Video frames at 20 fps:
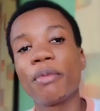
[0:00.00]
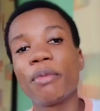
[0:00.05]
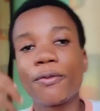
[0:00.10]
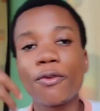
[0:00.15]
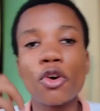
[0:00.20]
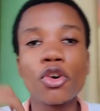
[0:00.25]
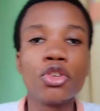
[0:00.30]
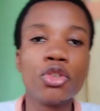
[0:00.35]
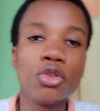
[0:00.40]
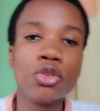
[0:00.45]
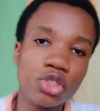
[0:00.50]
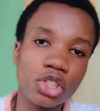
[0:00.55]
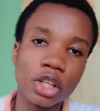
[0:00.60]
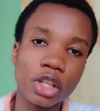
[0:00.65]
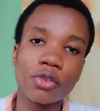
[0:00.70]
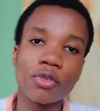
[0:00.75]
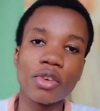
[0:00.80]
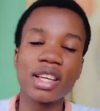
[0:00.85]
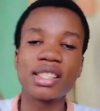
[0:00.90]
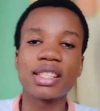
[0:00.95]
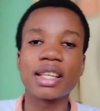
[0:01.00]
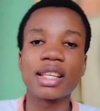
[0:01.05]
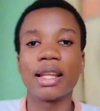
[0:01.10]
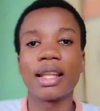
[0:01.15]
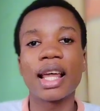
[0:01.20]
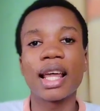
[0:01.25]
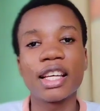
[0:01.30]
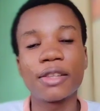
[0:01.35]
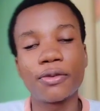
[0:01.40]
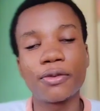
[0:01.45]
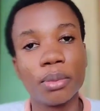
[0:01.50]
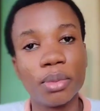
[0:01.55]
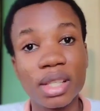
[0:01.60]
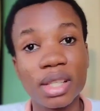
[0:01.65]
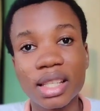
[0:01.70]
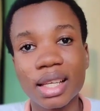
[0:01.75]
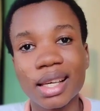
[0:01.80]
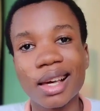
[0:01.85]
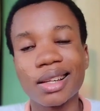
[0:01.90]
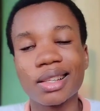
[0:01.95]
before you generate light from
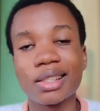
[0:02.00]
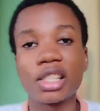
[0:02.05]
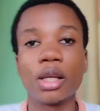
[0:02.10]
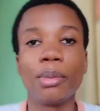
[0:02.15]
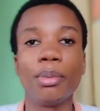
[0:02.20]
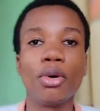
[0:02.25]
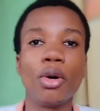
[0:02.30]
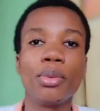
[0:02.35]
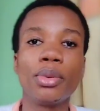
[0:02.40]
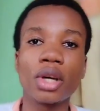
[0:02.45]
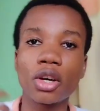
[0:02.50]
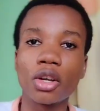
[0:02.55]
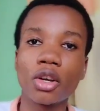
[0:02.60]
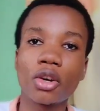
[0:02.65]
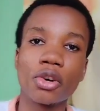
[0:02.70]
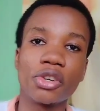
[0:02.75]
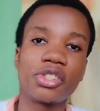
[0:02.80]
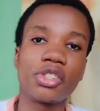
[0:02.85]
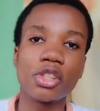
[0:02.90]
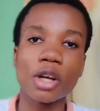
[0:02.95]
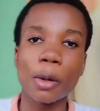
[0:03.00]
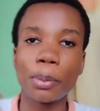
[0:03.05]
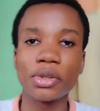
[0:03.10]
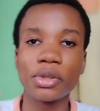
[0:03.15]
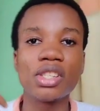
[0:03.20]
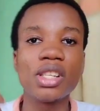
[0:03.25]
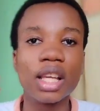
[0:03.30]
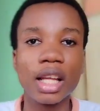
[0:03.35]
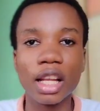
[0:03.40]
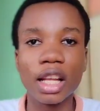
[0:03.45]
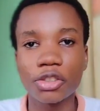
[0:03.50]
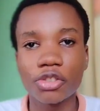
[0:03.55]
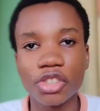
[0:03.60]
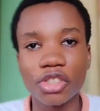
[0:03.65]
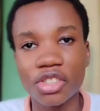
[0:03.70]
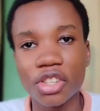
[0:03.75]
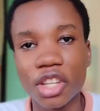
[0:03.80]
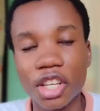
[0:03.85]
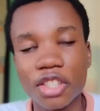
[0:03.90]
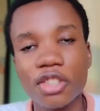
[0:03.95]
this incandescent bulb, you're going to consider putting
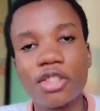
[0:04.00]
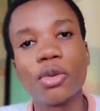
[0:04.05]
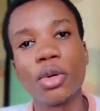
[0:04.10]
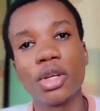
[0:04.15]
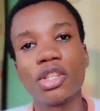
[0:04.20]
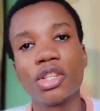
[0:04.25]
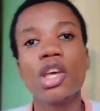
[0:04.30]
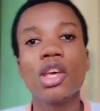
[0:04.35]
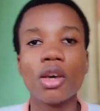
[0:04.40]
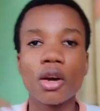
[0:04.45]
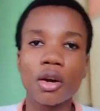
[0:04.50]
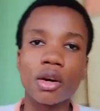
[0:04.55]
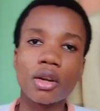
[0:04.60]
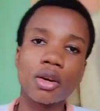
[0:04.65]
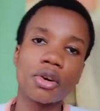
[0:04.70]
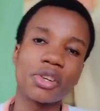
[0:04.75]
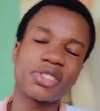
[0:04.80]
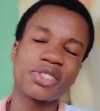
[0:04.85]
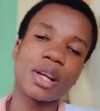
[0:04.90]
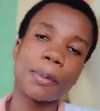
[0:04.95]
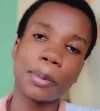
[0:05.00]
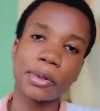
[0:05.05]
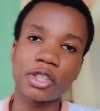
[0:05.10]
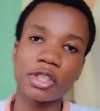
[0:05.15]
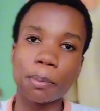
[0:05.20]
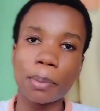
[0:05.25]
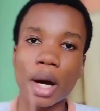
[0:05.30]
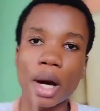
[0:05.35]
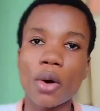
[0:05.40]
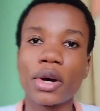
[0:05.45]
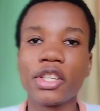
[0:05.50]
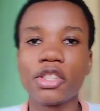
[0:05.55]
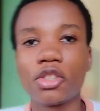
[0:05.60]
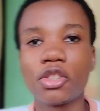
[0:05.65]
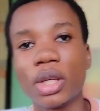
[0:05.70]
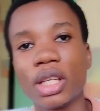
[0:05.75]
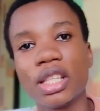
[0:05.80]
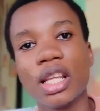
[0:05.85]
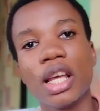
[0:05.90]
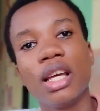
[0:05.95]
electricity into it. You're going to consider putting power
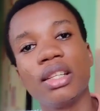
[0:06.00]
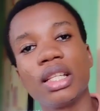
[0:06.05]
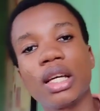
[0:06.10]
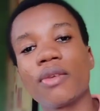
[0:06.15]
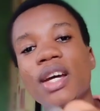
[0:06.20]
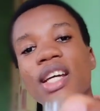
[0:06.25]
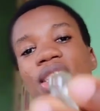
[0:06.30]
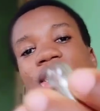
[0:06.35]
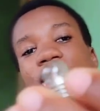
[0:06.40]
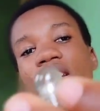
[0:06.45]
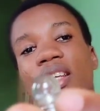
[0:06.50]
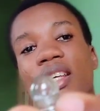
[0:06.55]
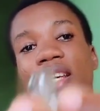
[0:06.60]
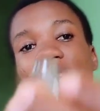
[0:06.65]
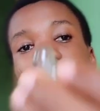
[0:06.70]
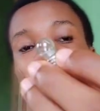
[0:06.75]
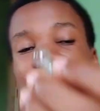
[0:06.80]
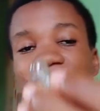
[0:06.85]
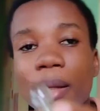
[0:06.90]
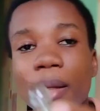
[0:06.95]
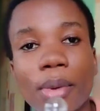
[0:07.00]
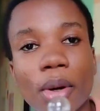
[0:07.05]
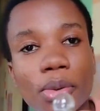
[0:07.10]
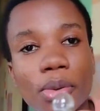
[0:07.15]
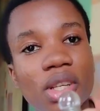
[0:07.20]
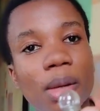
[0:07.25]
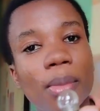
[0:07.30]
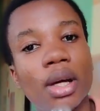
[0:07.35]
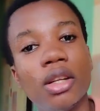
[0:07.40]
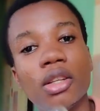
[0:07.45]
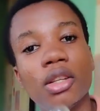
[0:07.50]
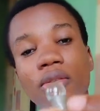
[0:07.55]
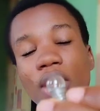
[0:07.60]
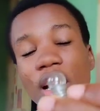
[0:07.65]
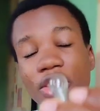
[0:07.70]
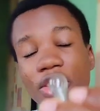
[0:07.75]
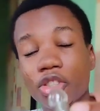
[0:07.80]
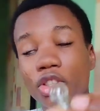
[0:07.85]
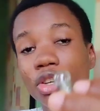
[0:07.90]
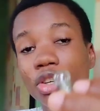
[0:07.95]
into it. Now, right here, the incandescent bulb which I'm
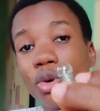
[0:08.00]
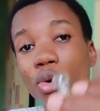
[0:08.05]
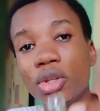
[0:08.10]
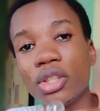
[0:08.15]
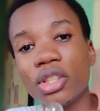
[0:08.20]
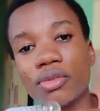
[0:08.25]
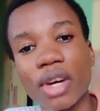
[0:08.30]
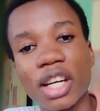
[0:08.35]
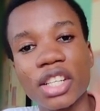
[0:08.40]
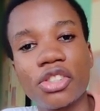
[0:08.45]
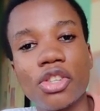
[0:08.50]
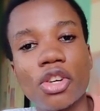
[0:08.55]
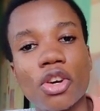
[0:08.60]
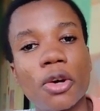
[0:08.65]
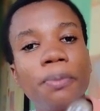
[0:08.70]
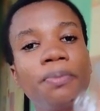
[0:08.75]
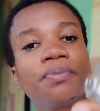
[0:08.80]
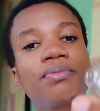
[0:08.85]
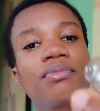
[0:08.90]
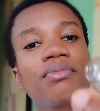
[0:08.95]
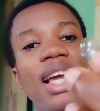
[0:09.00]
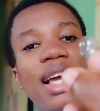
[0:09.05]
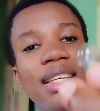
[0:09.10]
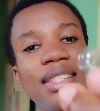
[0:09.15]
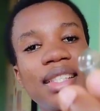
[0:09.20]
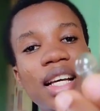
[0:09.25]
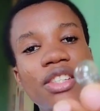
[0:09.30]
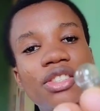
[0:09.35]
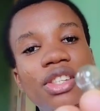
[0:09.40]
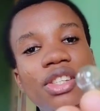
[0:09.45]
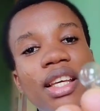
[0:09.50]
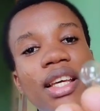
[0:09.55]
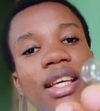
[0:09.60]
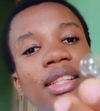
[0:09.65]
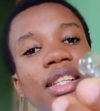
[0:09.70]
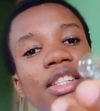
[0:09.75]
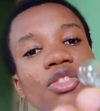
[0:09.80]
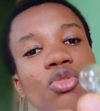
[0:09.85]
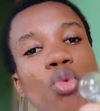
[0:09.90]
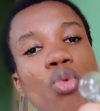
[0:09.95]
actually holding right here is actually
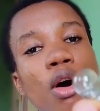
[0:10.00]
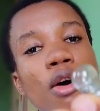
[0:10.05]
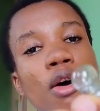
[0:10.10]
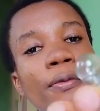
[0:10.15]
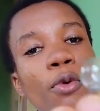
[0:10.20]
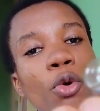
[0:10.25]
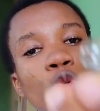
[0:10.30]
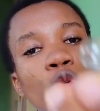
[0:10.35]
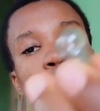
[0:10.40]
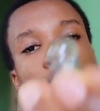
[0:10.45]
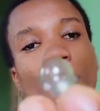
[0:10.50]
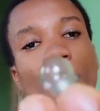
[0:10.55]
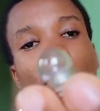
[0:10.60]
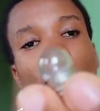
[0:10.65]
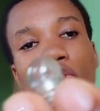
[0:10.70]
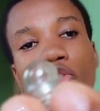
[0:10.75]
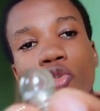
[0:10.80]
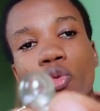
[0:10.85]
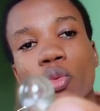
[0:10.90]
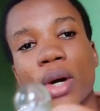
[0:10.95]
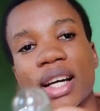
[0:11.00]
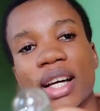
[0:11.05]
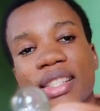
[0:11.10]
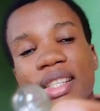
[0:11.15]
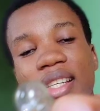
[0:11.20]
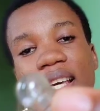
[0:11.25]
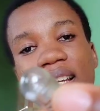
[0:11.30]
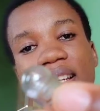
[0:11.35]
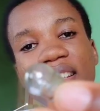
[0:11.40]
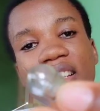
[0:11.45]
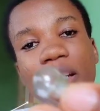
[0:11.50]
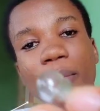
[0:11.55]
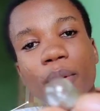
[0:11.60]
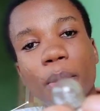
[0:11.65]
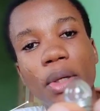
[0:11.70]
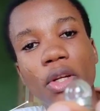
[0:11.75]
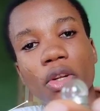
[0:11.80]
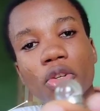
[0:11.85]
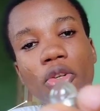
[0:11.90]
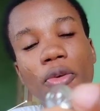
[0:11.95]
the 12 volt 2.2 watt incandescent
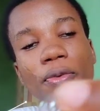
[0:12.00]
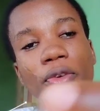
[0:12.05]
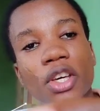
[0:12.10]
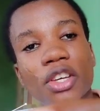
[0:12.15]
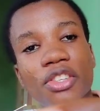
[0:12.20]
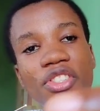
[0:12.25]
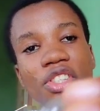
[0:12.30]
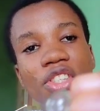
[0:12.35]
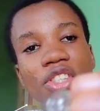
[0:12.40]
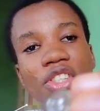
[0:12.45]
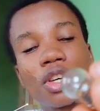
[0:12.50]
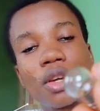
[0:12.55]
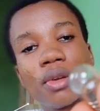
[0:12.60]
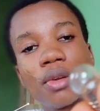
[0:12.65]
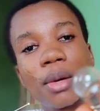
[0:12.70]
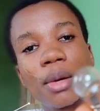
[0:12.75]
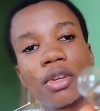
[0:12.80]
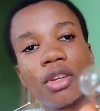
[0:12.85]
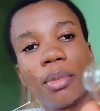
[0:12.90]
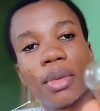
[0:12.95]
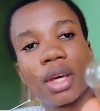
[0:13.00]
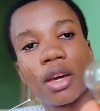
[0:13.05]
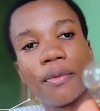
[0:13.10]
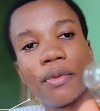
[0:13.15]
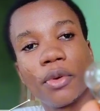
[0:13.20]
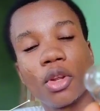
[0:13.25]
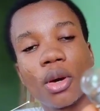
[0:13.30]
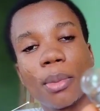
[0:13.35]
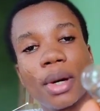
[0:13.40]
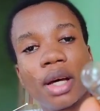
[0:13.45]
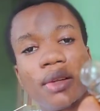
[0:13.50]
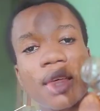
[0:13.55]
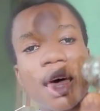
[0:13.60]
bulb. I don't know if you can see it clearly. I'm going to make a video about